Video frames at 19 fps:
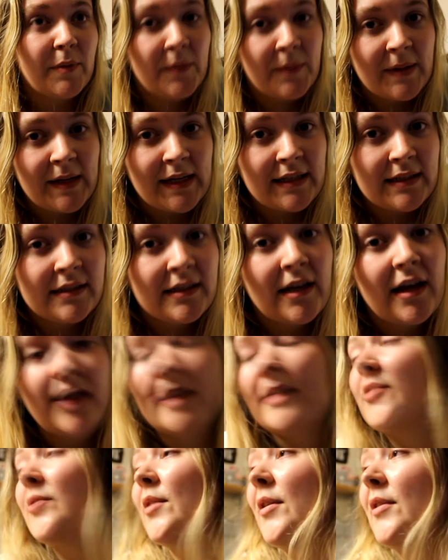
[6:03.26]
puppies,
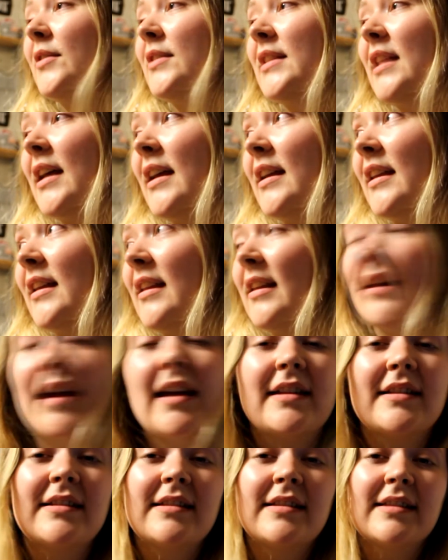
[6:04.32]
so I was like,
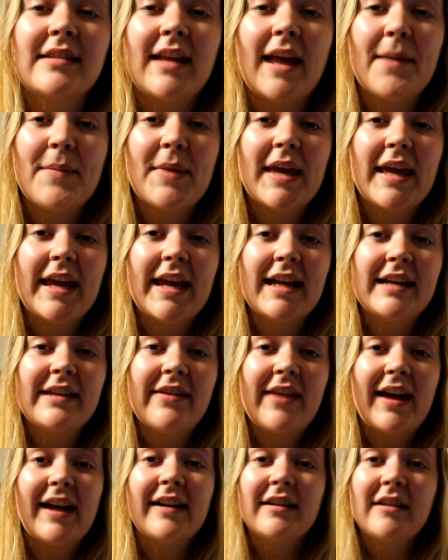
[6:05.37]
yes, get me in that